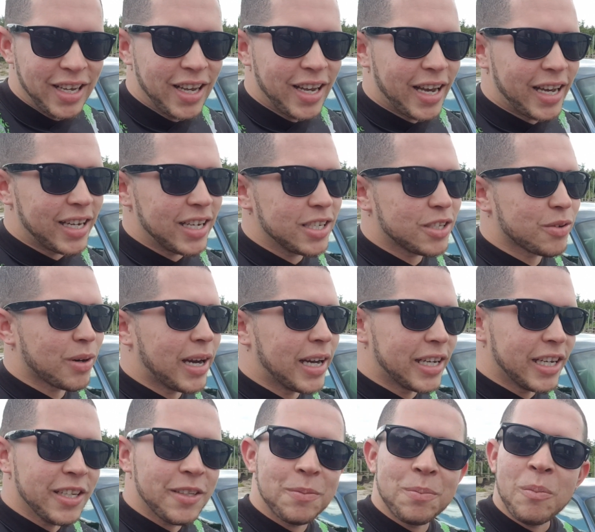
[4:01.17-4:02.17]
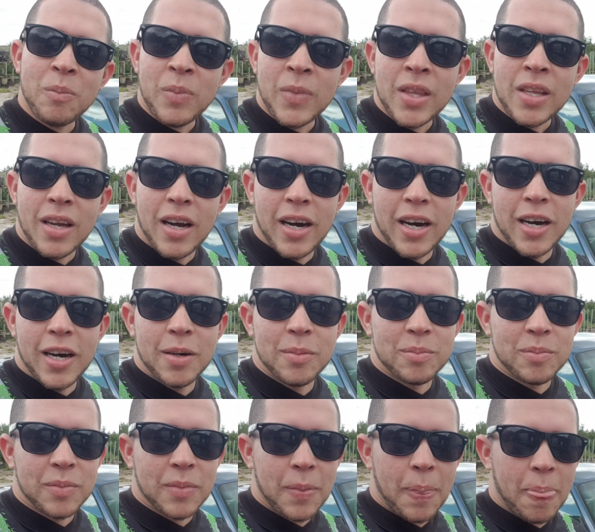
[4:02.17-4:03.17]
And I tried it.
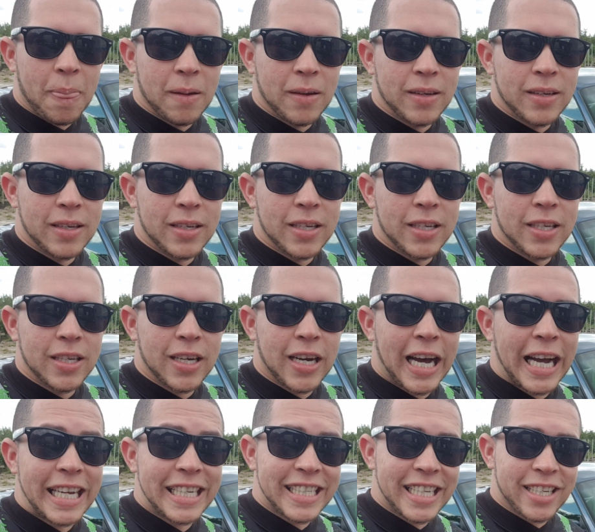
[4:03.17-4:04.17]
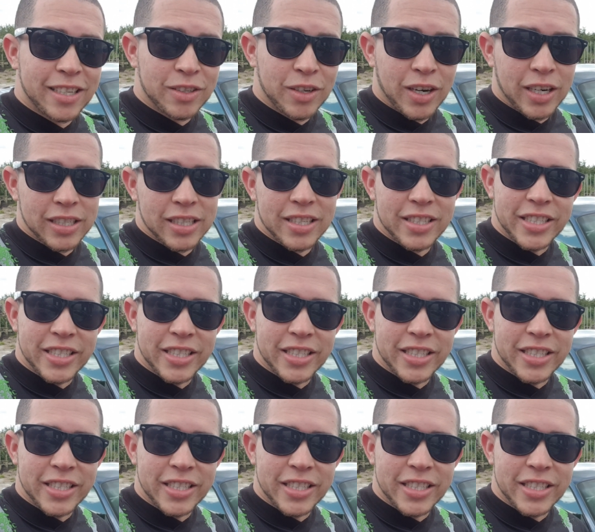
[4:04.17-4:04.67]
I did not